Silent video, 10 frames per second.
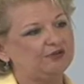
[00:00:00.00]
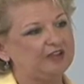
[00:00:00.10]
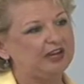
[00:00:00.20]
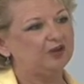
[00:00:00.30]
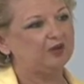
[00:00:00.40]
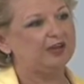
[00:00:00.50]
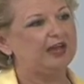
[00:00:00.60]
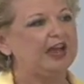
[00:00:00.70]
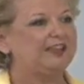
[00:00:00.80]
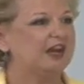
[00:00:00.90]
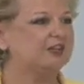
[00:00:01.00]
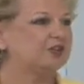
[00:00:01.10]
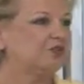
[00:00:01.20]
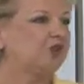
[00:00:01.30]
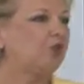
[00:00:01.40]
field and then
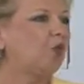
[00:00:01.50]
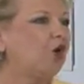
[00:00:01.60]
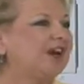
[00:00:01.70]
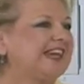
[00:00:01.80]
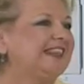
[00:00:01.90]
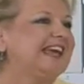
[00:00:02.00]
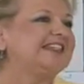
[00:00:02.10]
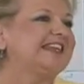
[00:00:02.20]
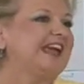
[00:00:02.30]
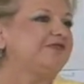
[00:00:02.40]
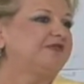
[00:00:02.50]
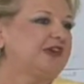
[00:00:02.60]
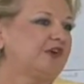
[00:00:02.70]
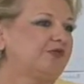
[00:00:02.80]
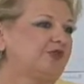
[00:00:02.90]
also go to work in that same field.